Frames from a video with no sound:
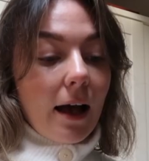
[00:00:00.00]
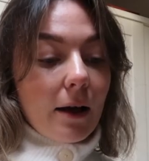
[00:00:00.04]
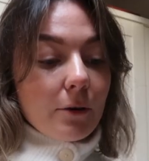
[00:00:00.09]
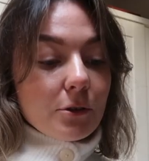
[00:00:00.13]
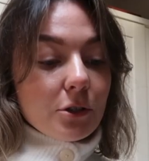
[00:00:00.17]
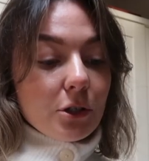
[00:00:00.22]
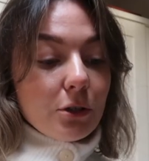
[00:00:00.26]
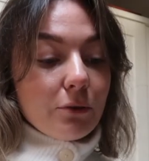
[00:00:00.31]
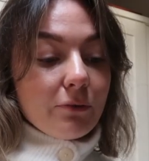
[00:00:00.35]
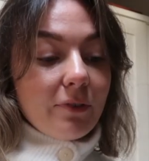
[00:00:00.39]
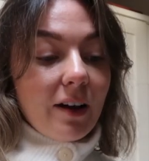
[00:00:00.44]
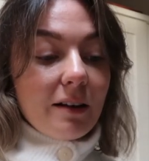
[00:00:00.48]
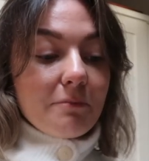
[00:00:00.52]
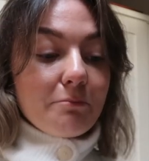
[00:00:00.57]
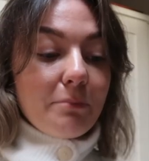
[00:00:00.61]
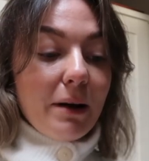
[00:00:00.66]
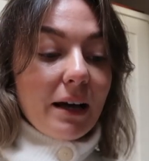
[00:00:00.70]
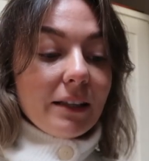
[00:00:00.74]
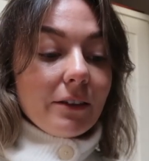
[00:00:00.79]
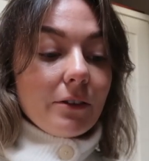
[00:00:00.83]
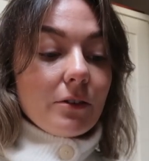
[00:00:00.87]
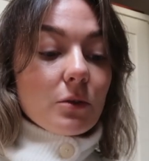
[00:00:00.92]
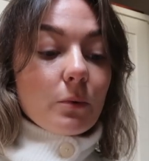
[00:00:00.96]
How do you find
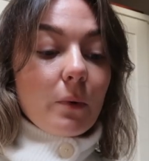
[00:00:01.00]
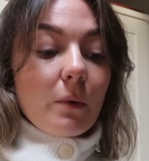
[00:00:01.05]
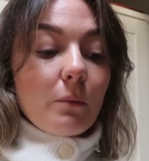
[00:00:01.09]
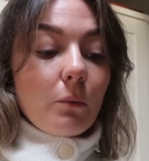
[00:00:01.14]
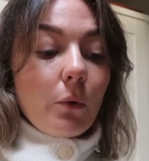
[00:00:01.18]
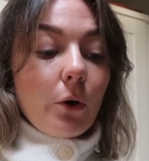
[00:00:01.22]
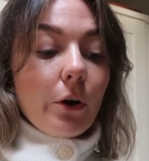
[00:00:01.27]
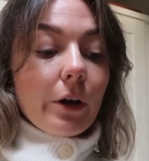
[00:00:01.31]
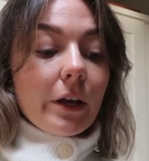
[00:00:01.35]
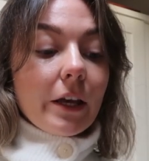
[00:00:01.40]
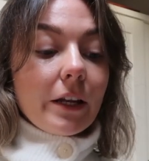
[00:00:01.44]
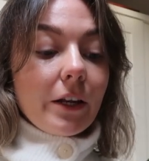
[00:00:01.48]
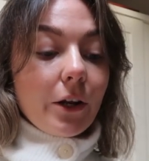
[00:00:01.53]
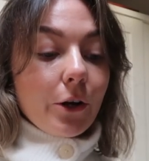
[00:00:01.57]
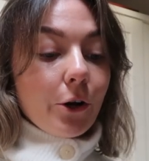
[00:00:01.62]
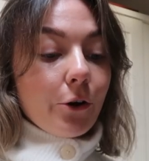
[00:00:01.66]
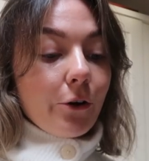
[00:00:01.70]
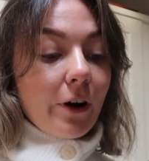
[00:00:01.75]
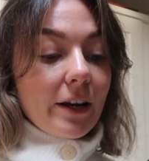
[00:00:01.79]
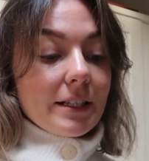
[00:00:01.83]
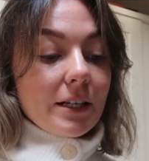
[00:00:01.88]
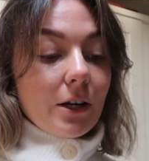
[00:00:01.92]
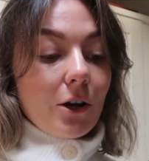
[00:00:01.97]
balance when working and
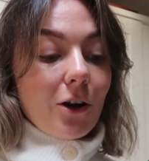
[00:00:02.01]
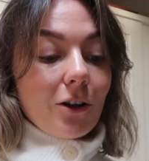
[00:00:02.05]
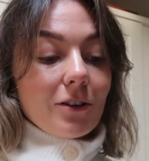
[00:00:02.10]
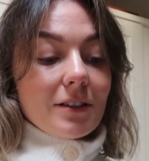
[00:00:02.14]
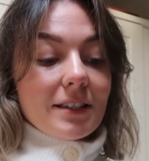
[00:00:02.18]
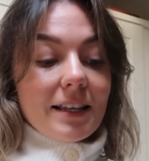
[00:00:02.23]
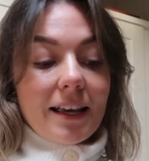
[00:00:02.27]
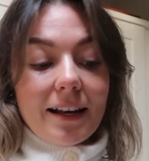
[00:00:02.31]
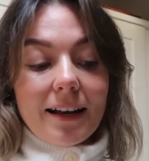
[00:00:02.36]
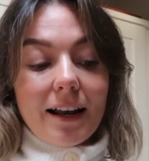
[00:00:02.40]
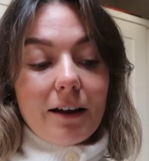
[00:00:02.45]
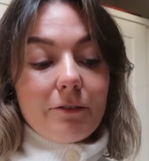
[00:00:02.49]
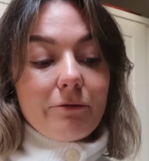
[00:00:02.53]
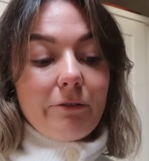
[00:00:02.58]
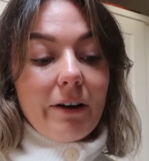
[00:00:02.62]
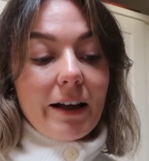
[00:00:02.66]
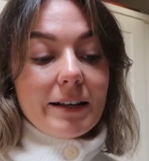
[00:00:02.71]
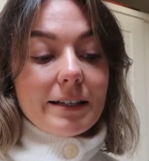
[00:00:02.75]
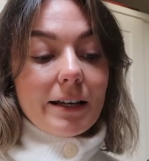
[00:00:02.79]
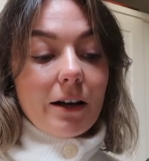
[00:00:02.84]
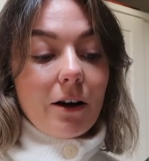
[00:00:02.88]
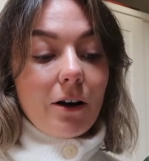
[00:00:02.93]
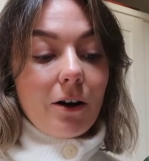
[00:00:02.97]
creating content? I
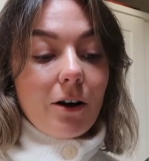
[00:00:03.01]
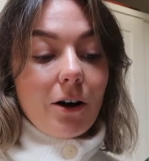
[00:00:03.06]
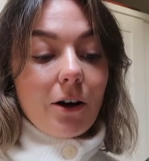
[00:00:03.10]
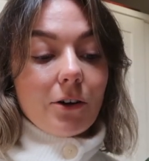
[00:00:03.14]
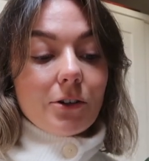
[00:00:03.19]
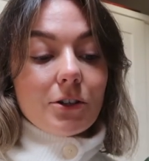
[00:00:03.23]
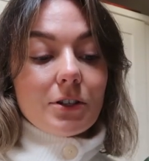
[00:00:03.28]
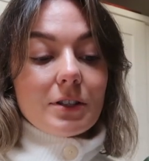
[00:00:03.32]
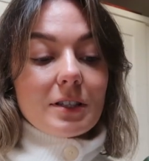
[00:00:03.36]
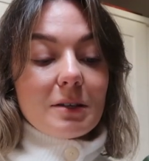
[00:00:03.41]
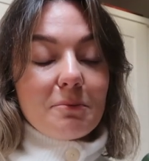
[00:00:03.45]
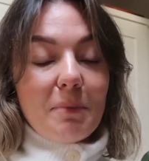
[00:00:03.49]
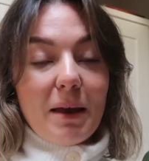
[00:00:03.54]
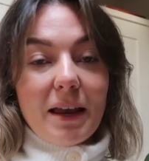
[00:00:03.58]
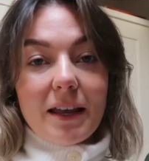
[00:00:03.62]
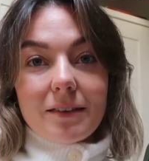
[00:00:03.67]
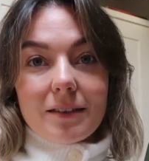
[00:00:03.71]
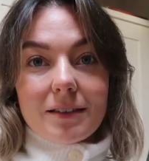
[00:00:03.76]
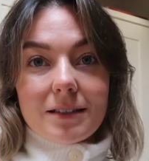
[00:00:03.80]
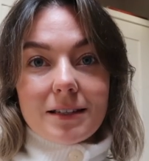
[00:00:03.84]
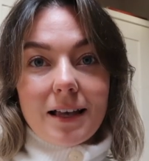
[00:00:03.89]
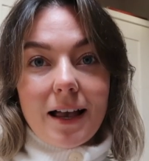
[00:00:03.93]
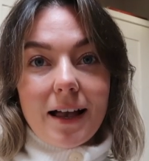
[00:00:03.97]
find it hard to make
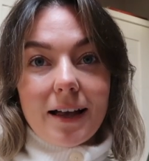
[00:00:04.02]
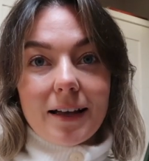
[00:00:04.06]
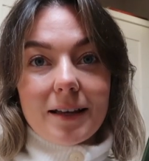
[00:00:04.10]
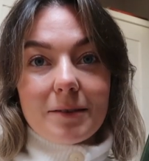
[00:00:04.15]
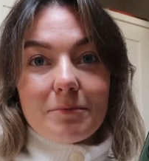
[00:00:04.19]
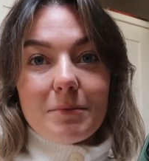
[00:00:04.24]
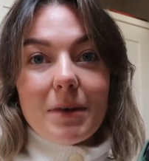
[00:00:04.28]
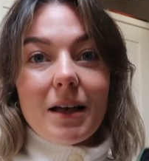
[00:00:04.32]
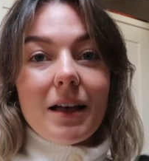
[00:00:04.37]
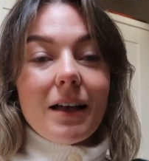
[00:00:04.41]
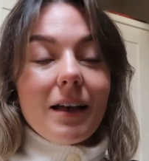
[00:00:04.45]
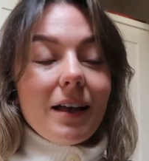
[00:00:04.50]
the time.